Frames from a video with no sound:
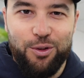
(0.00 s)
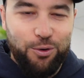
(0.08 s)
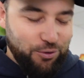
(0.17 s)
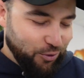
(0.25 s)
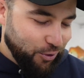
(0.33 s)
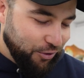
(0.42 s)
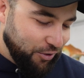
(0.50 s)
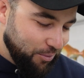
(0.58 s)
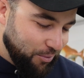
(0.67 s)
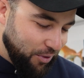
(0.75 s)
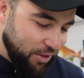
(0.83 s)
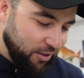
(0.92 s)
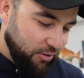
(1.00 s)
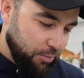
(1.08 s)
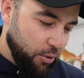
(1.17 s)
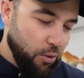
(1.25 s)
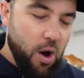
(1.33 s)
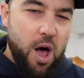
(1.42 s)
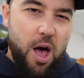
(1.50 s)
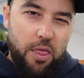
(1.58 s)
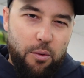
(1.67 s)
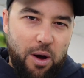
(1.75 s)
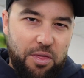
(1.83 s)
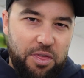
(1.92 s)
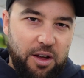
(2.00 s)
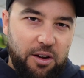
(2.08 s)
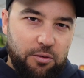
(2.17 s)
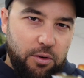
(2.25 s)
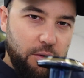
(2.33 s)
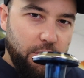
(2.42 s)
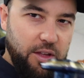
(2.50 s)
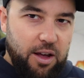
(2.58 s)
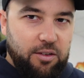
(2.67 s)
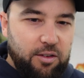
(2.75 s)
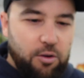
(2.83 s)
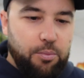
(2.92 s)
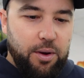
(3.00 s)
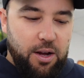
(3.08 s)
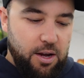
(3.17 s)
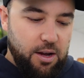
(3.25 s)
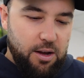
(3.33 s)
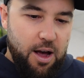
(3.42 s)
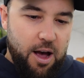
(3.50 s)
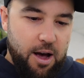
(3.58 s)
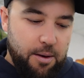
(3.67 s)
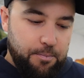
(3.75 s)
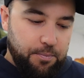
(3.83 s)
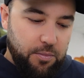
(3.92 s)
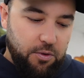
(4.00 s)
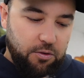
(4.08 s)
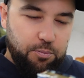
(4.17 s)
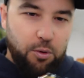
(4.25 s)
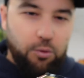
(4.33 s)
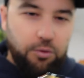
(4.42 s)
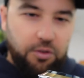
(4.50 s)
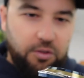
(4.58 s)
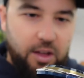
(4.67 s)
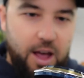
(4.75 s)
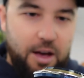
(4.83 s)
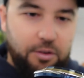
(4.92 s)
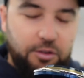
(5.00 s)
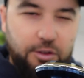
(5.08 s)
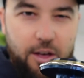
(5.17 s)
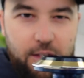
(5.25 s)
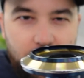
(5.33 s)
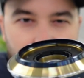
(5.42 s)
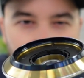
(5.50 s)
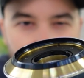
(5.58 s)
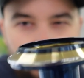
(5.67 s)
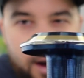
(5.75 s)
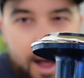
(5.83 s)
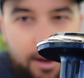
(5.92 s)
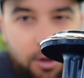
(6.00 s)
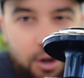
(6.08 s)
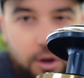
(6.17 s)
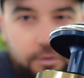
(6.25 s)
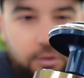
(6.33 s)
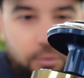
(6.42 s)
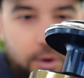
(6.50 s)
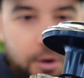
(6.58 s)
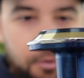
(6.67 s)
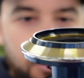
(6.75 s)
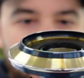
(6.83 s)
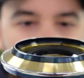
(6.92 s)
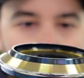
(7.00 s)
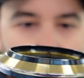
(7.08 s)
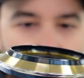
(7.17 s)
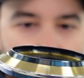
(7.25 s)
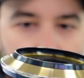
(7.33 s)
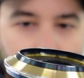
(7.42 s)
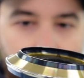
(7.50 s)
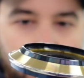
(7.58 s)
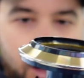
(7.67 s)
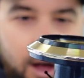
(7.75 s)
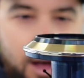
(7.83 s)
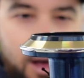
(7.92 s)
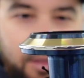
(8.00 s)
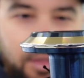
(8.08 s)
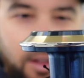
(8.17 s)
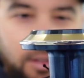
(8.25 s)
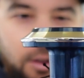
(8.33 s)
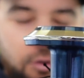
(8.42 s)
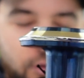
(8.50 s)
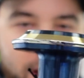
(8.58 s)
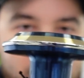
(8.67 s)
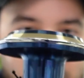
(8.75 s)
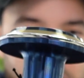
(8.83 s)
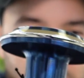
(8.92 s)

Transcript: looks awesome with this spool. The one thing as well with the SLP spools is they have a slightly different drag curve as well. So I think the drag